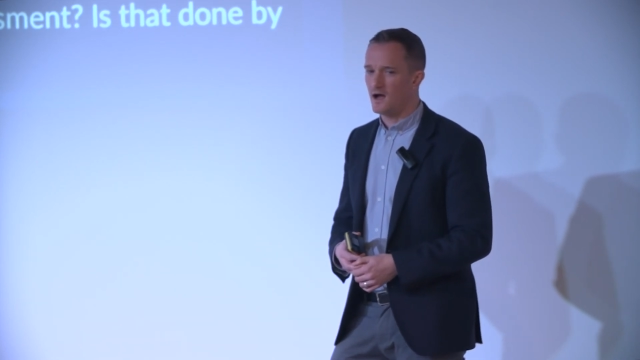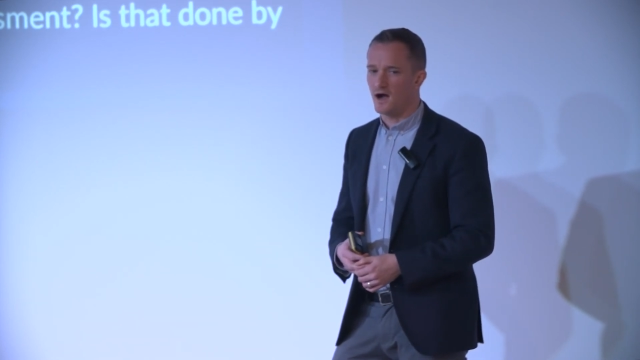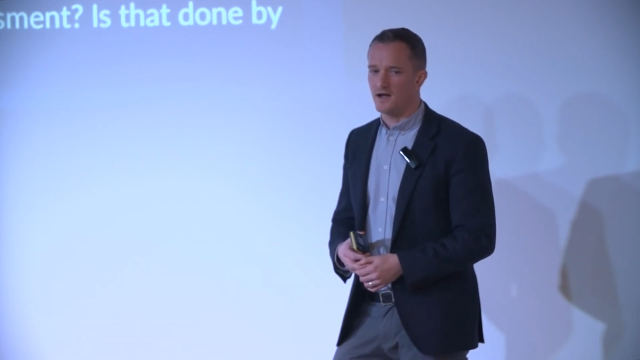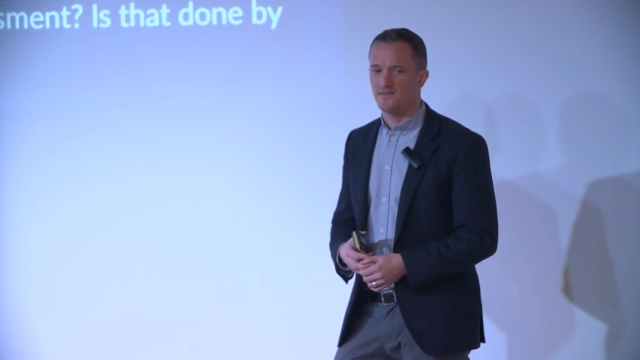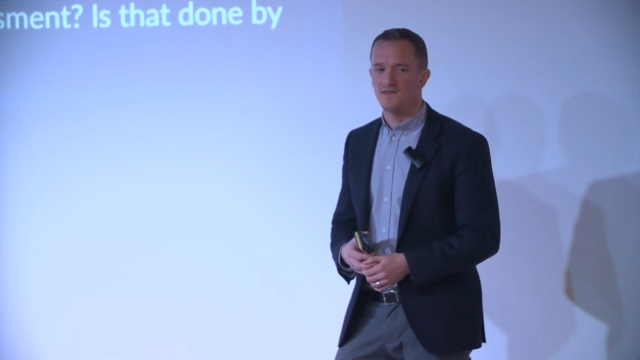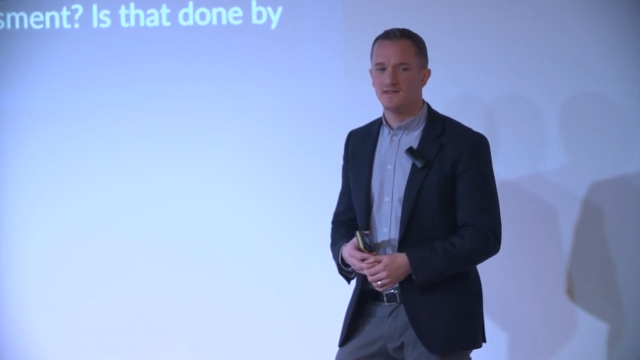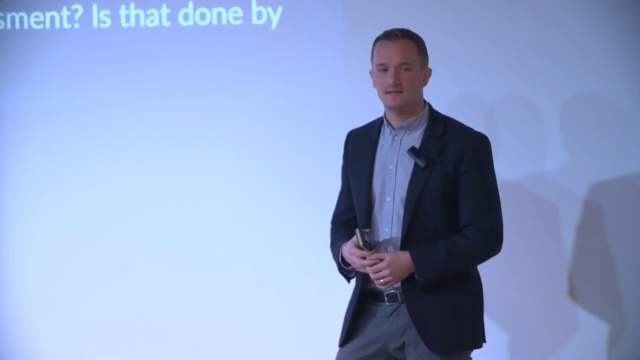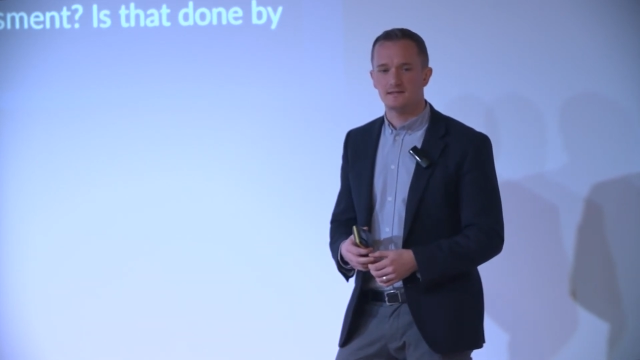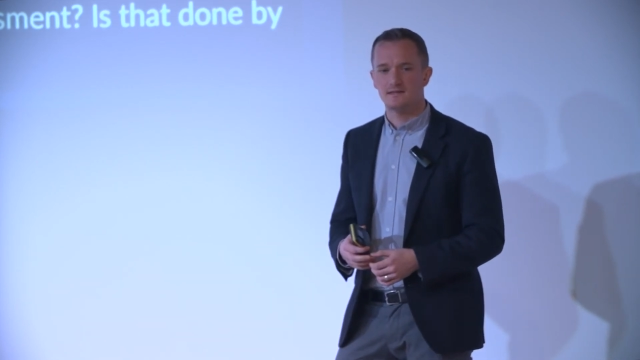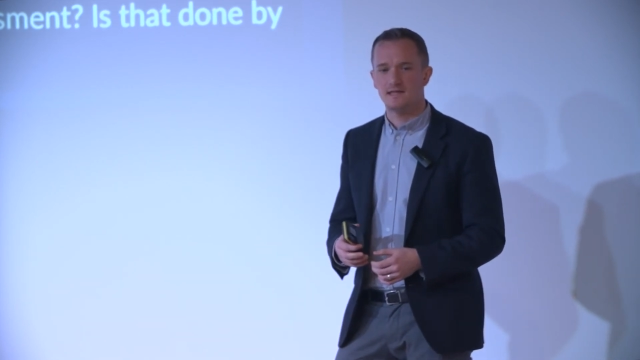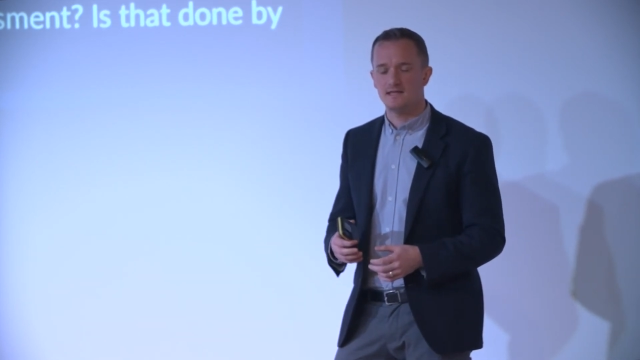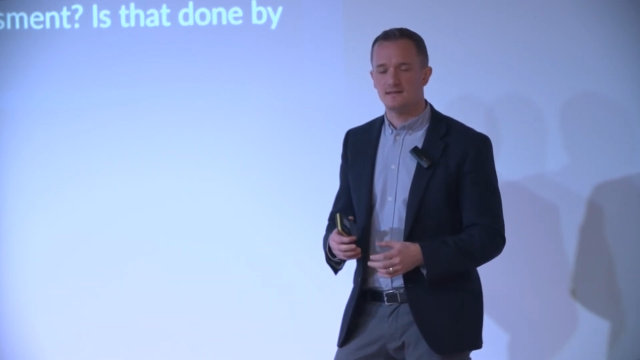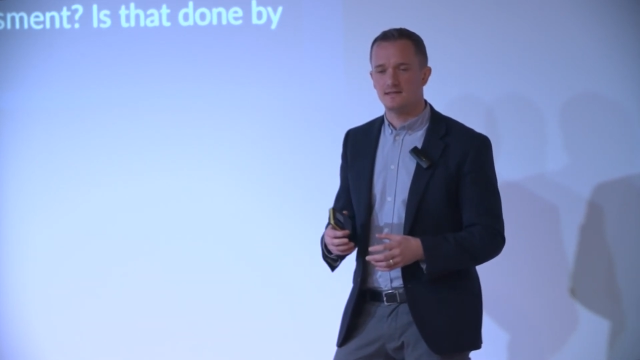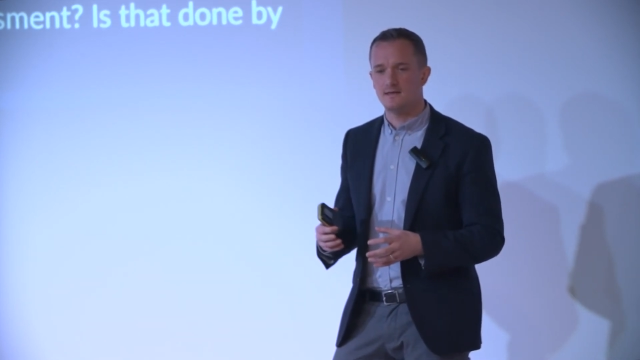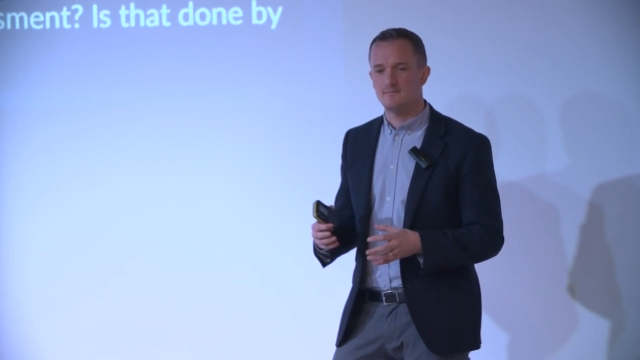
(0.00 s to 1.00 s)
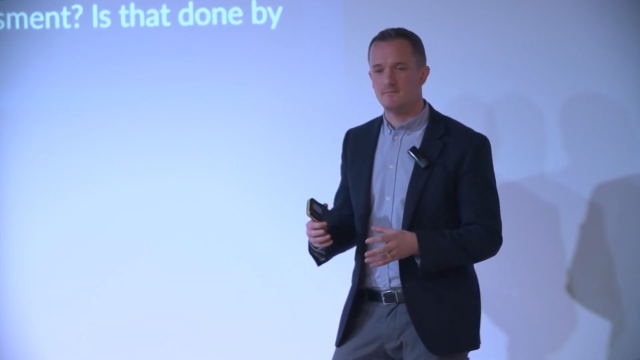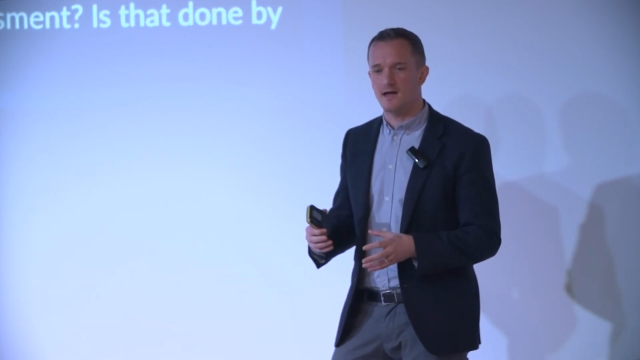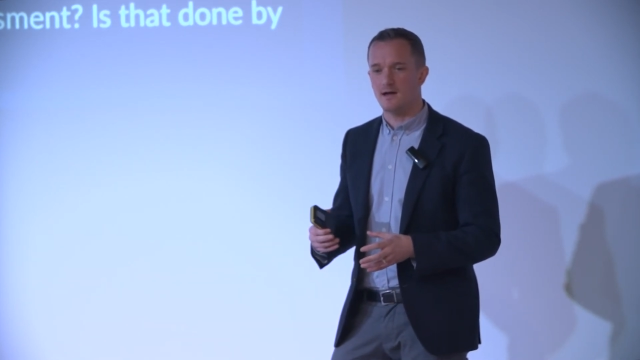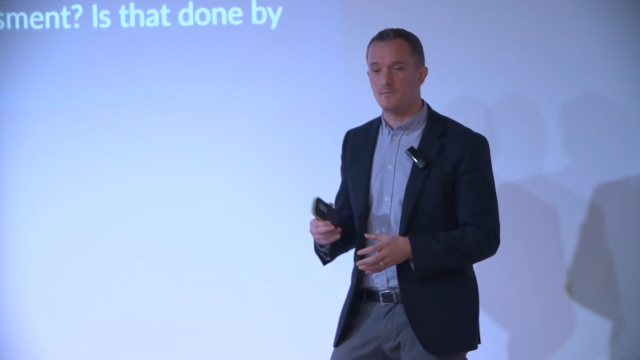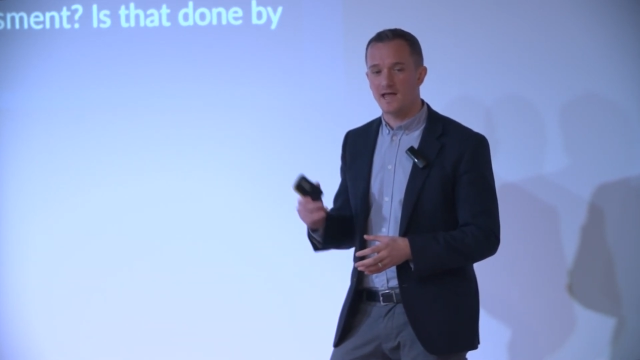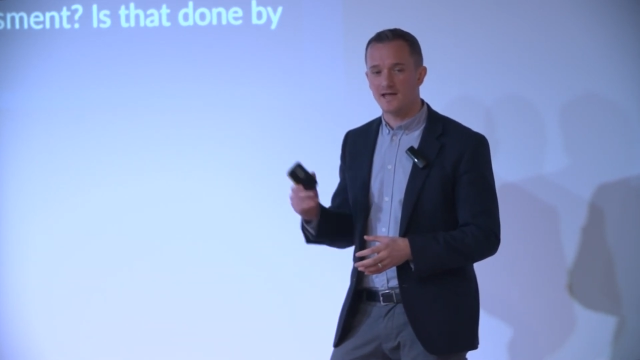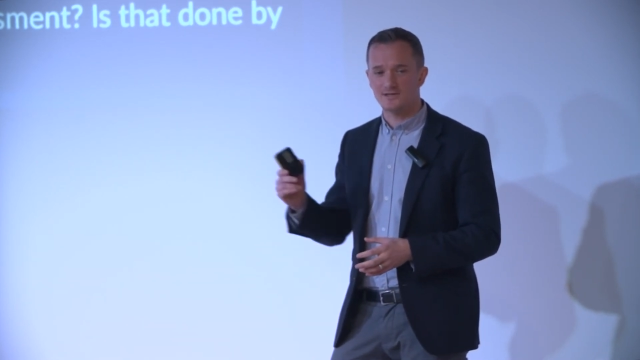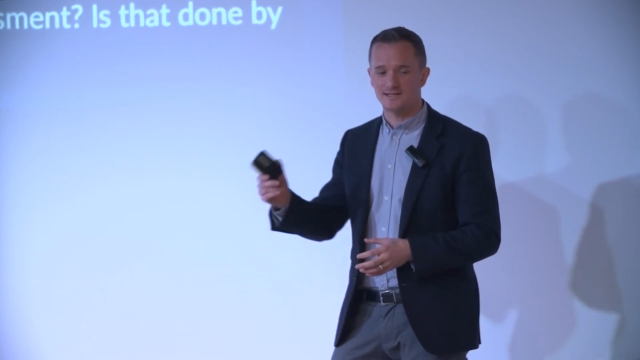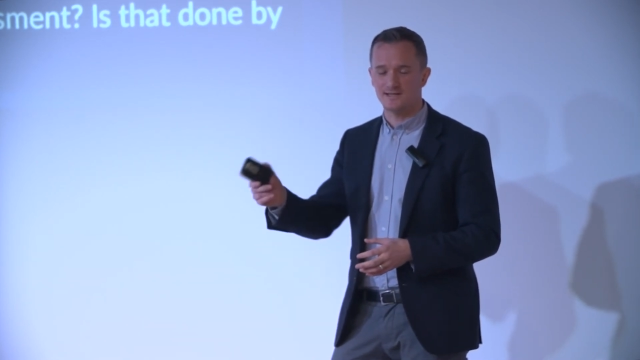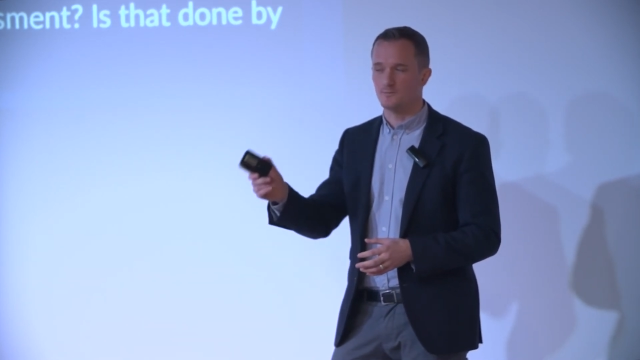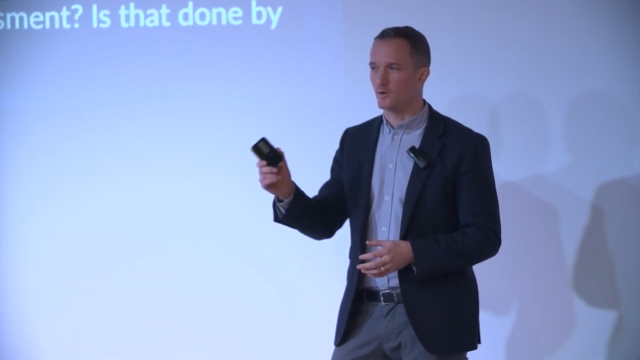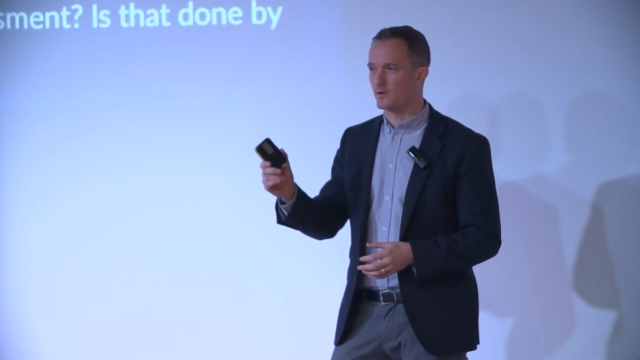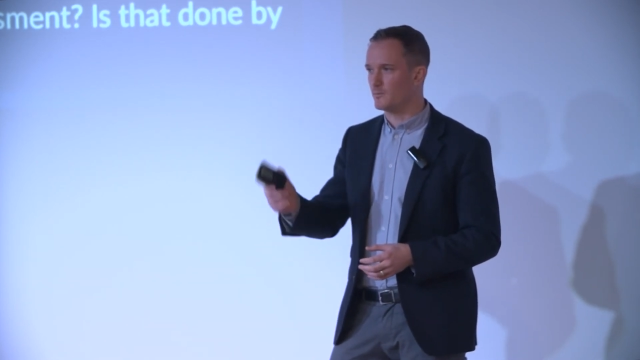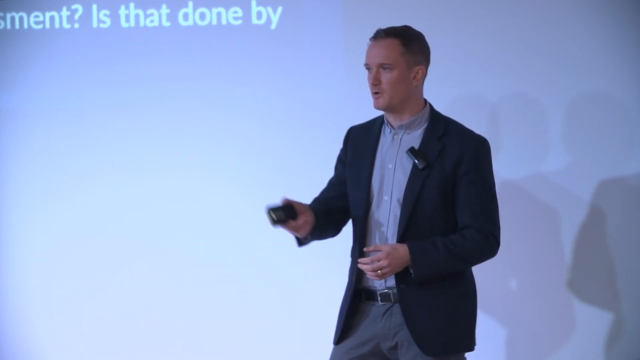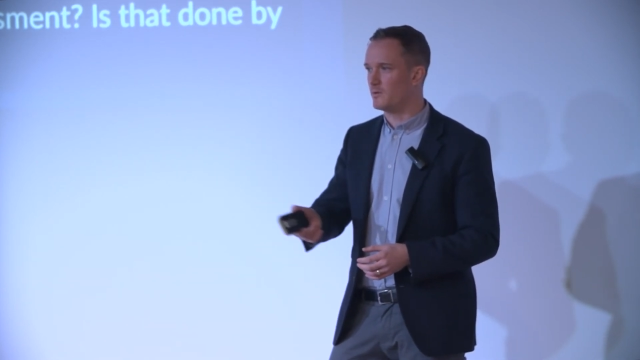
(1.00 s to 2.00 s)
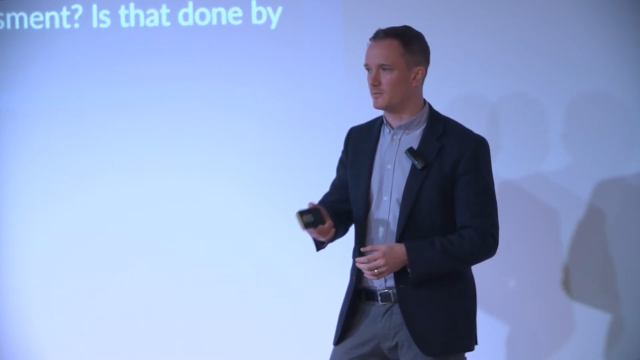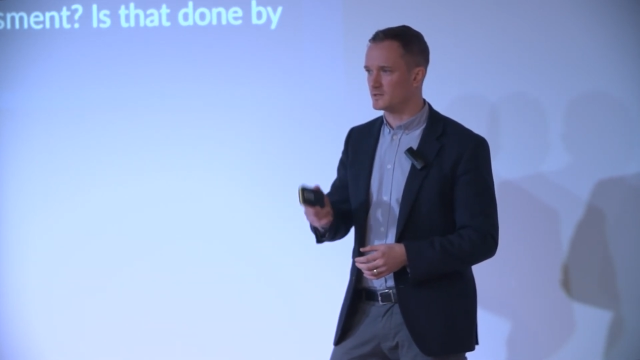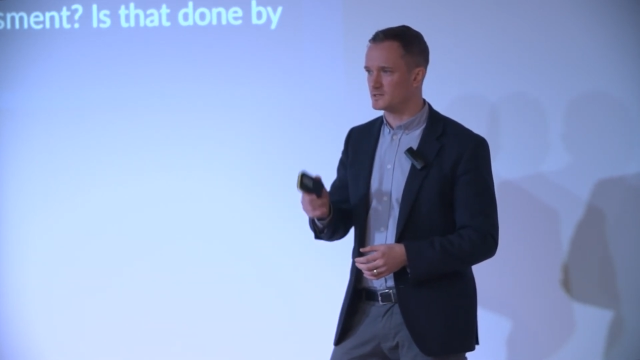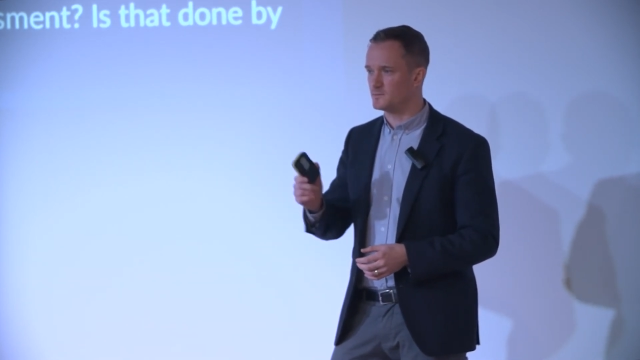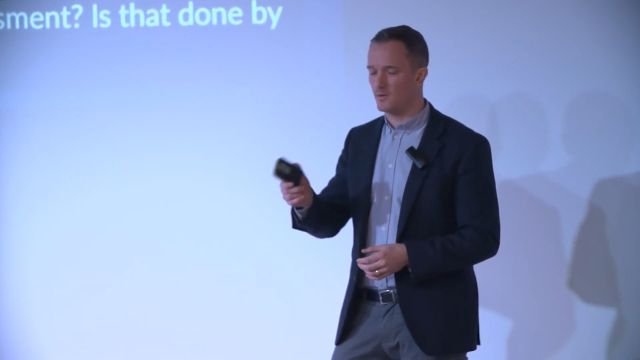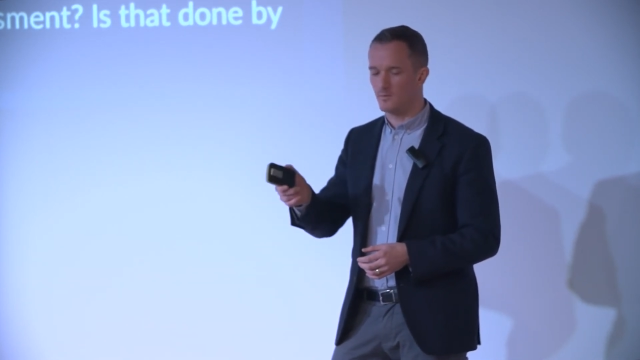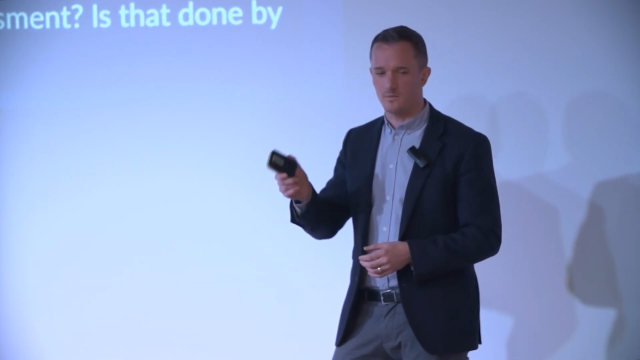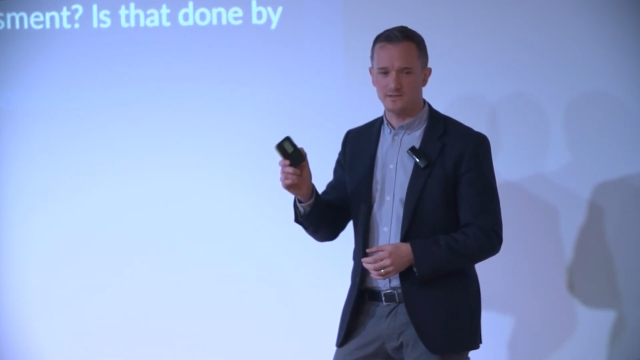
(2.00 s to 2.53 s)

I think I'm not going to put him on the spot.